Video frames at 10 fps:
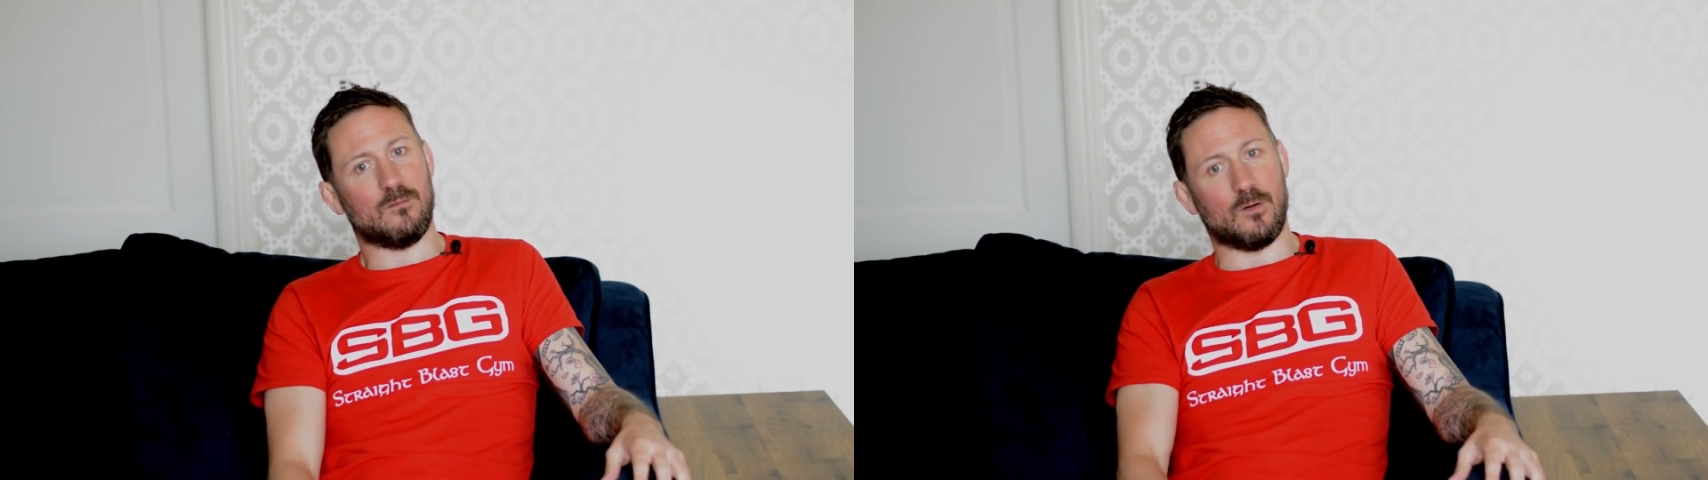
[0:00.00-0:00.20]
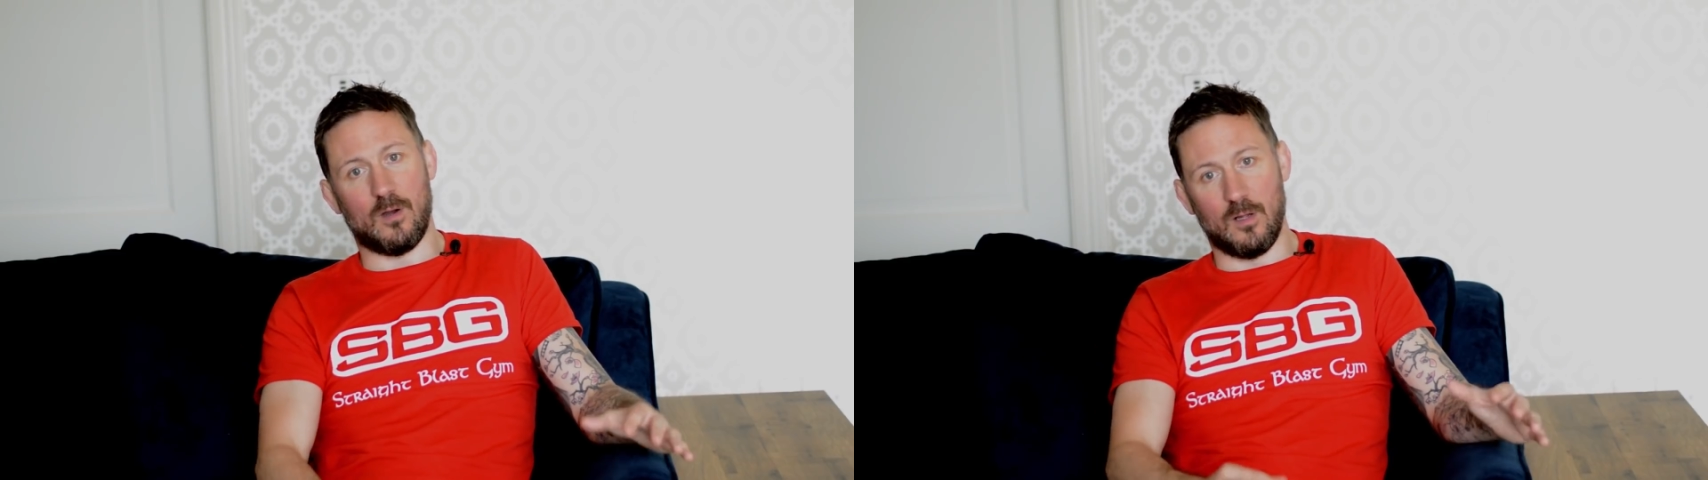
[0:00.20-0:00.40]

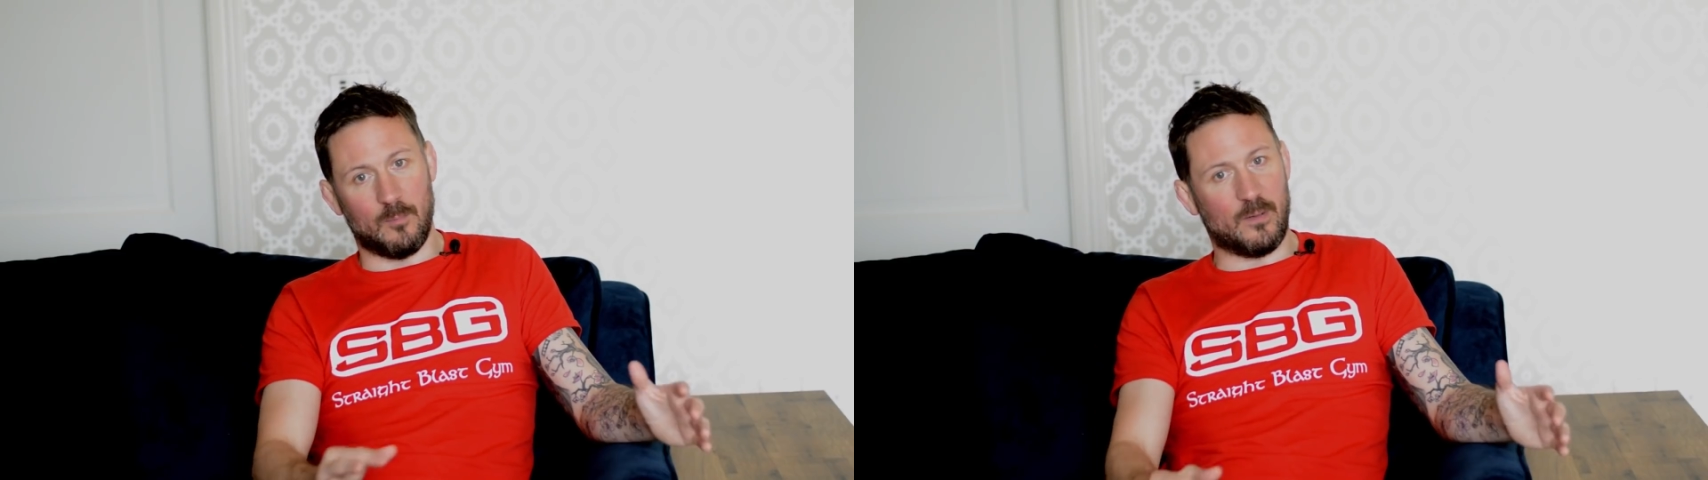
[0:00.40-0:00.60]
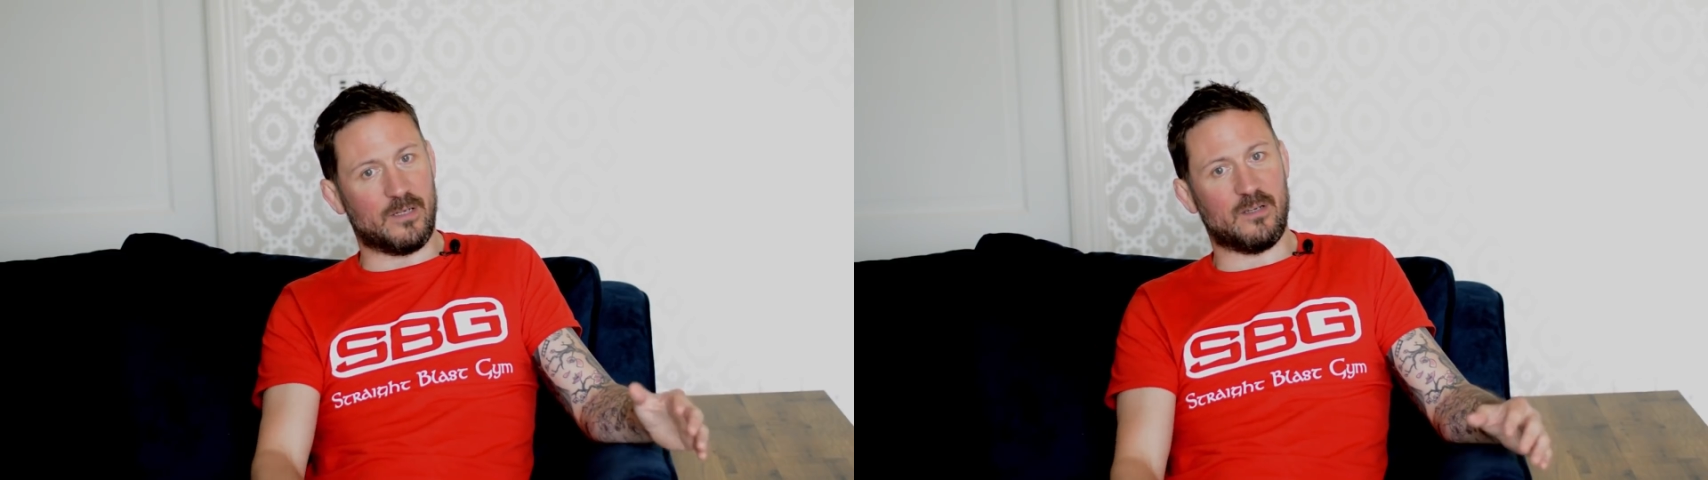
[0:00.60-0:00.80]
for all
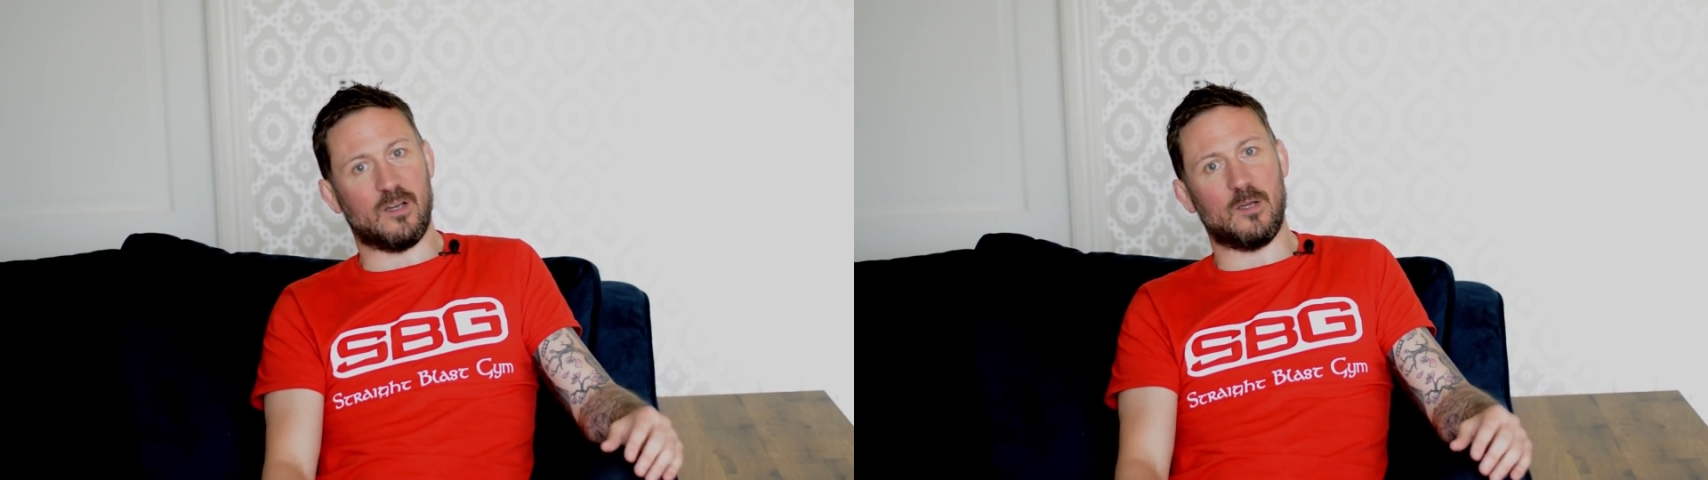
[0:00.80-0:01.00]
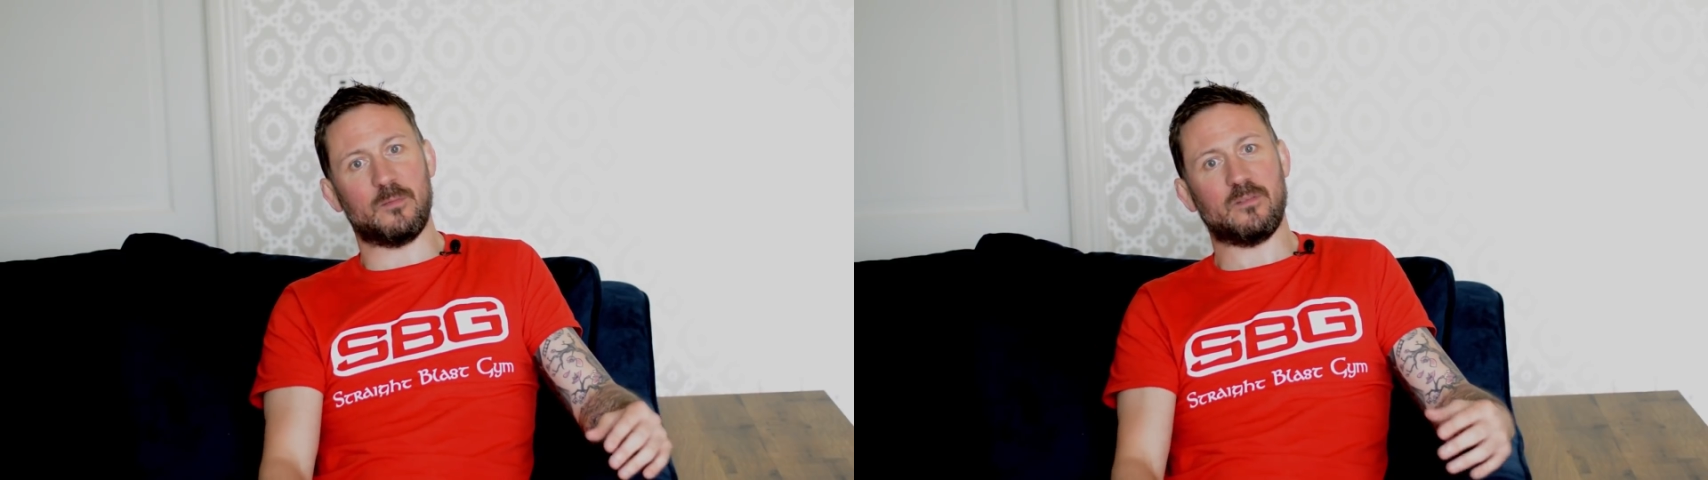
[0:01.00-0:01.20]
body
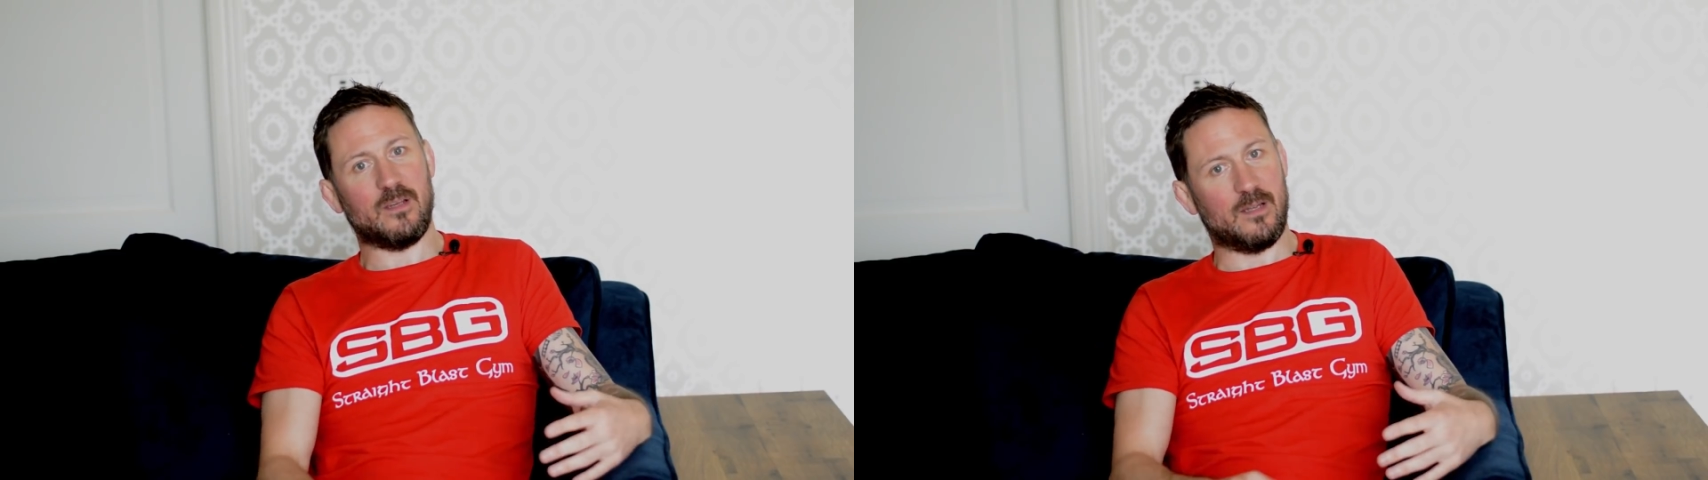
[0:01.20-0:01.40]
types,